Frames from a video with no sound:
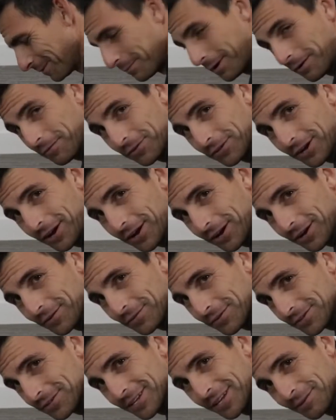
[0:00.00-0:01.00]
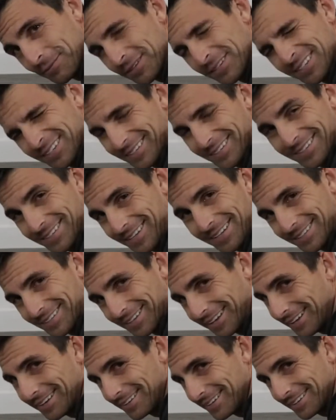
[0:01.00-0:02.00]
My photographer's telling me no, that's
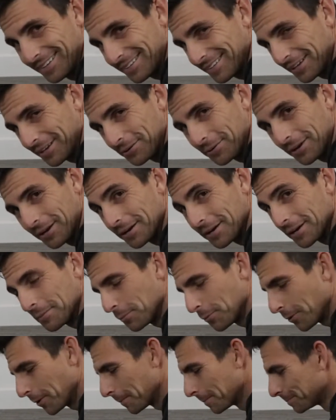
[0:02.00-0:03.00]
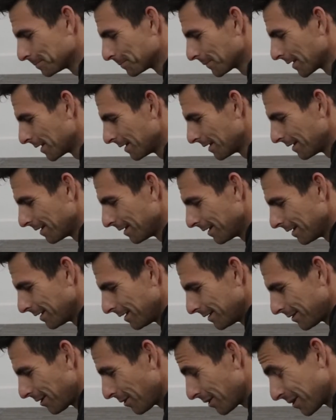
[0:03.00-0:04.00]
not that's not around anymore.
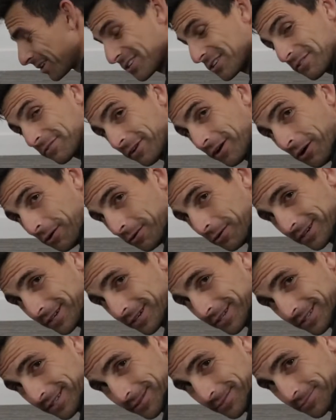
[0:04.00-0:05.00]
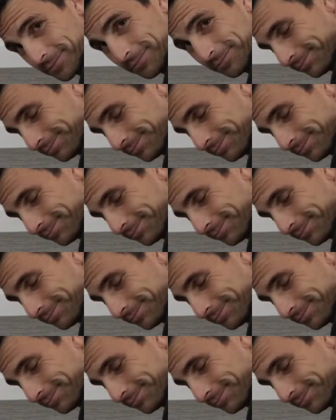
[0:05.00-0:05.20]
Don't look at your phone because